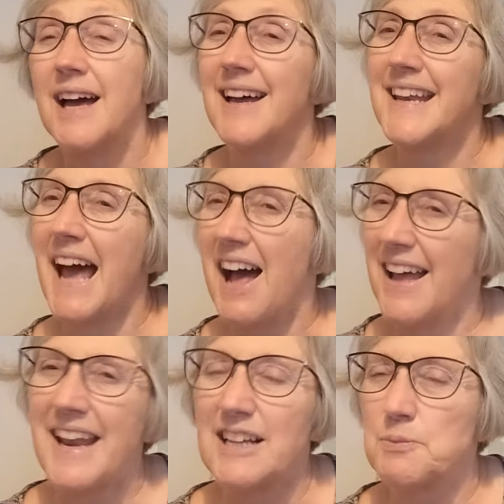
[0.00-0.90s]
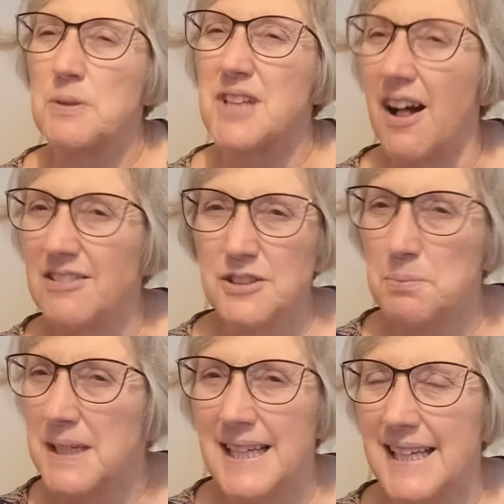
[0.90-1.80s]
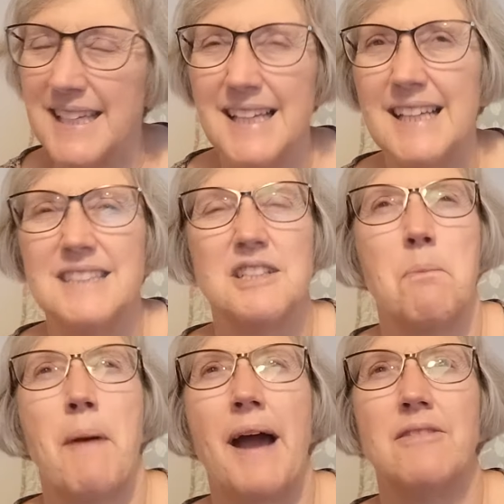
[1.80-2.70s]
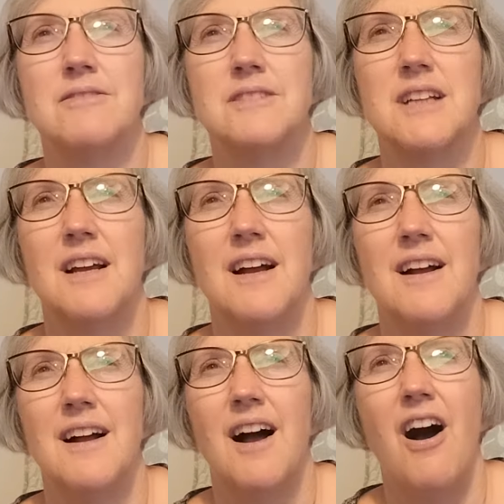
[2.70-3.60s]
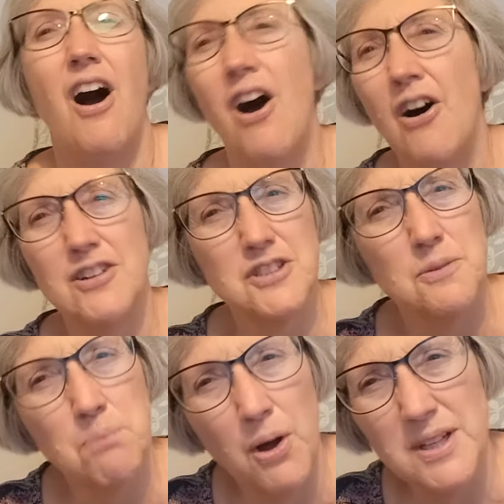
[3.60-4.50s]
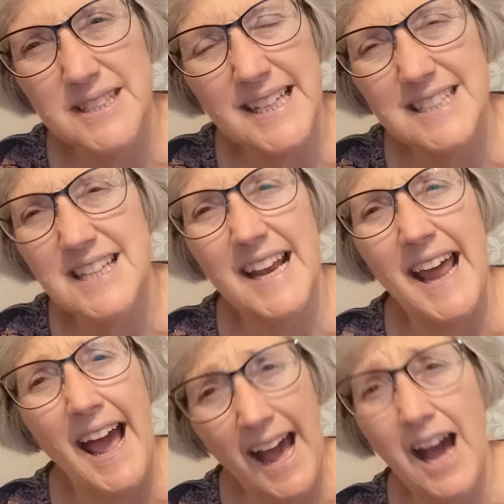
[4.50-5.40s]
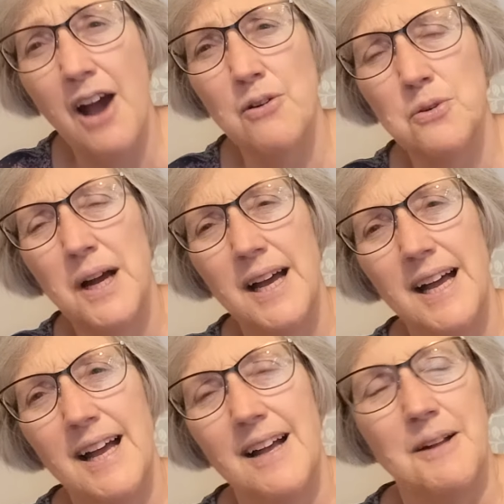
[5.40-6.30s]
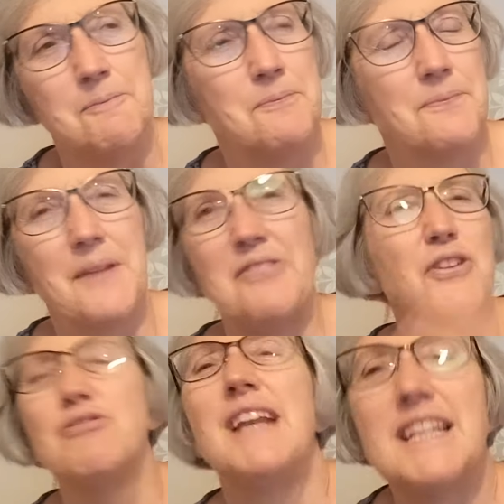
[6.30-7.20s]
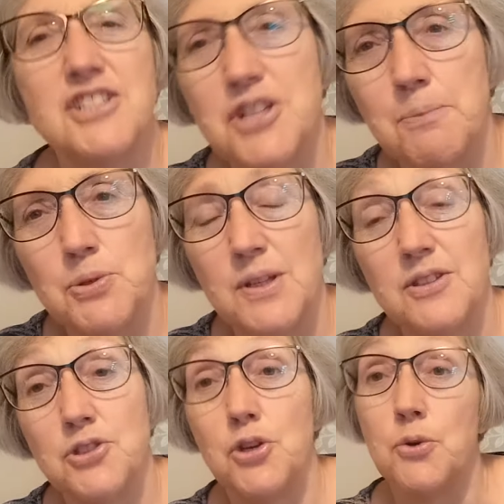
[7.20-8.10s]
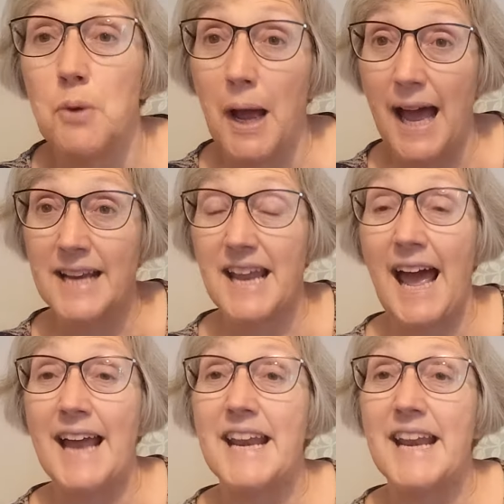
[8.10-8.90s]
And I suppose ultimately it's about art and politics and how the relationship between the two, and